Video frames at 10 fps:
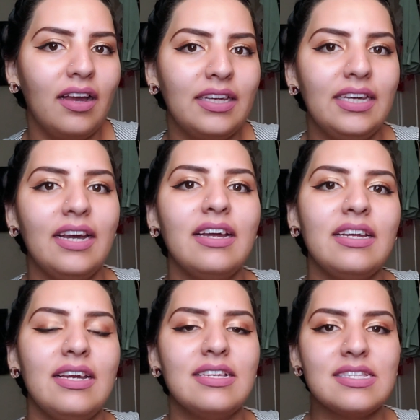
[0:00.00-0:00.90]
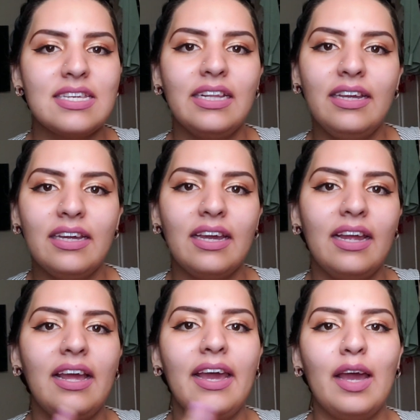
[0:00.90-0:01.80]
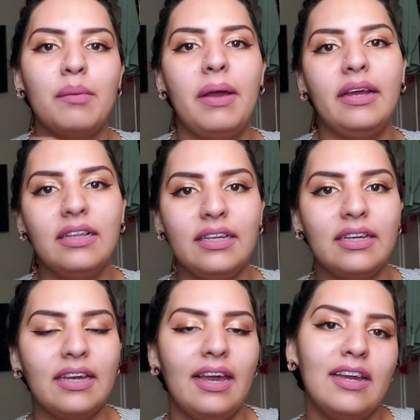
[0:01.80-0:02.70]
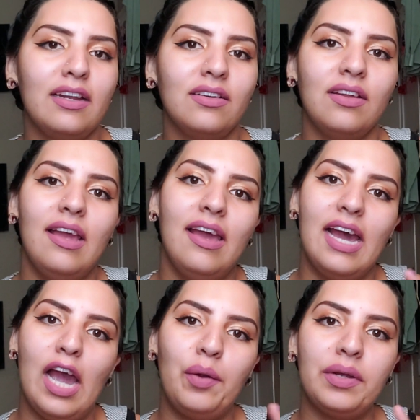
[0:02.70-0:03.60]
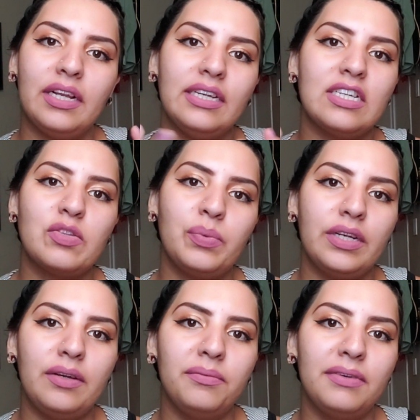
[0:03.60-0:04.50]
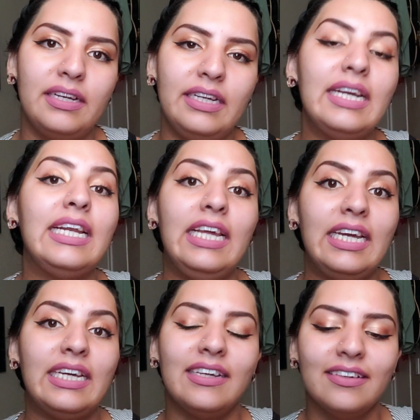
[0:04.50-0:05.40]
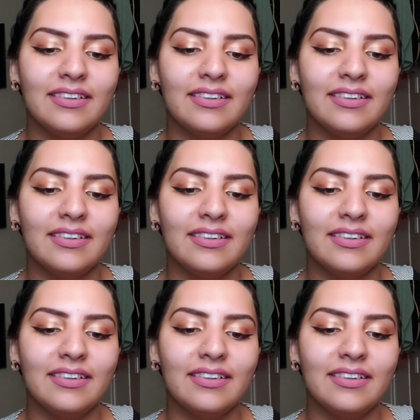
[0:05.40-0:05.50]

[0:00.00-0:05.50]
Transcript: He had his clique and I had my clique, and our cliques wouldn't really click.